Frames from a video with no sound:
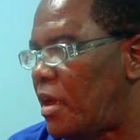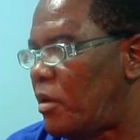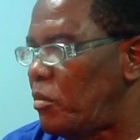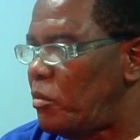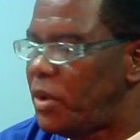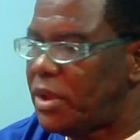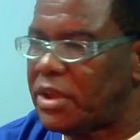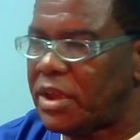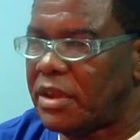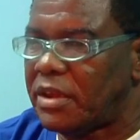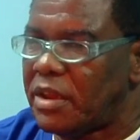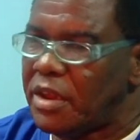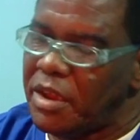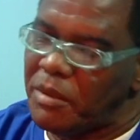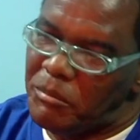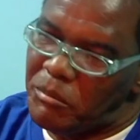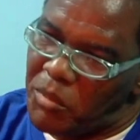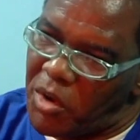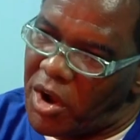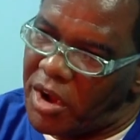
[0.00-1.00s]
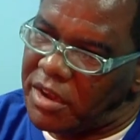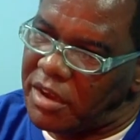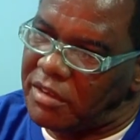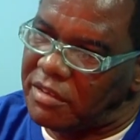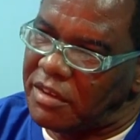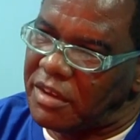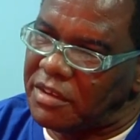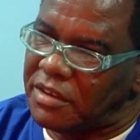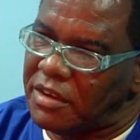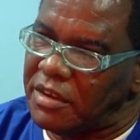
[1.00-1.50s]
within the morning
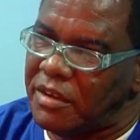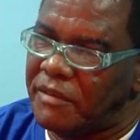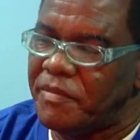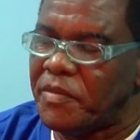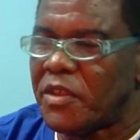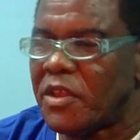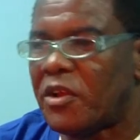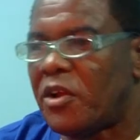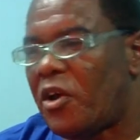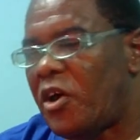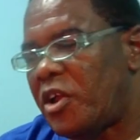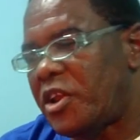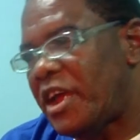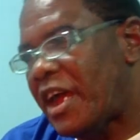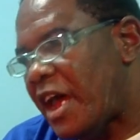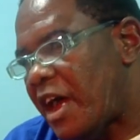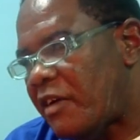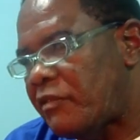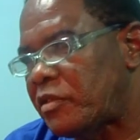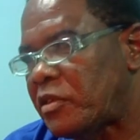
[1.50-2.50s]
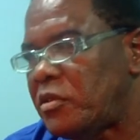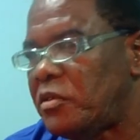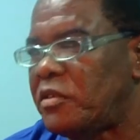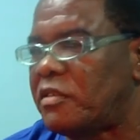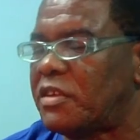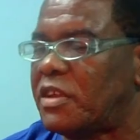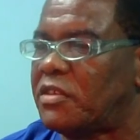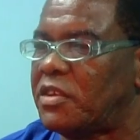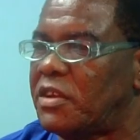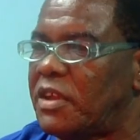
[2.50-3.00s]
session or the afternoon
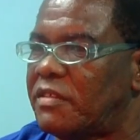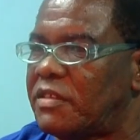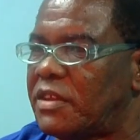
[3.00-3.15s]
session, as